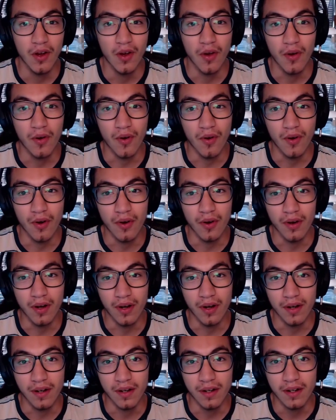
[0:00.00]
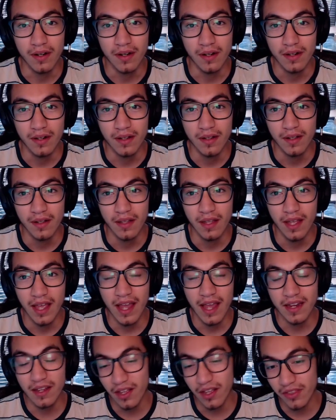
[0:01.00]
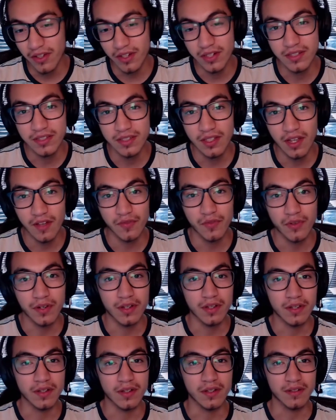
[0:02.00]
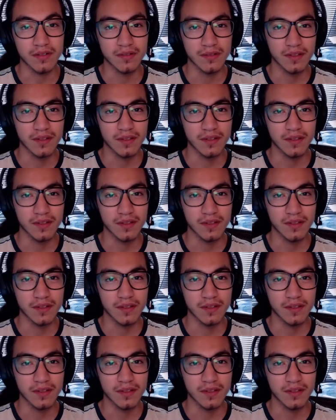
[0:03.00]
or any other software you could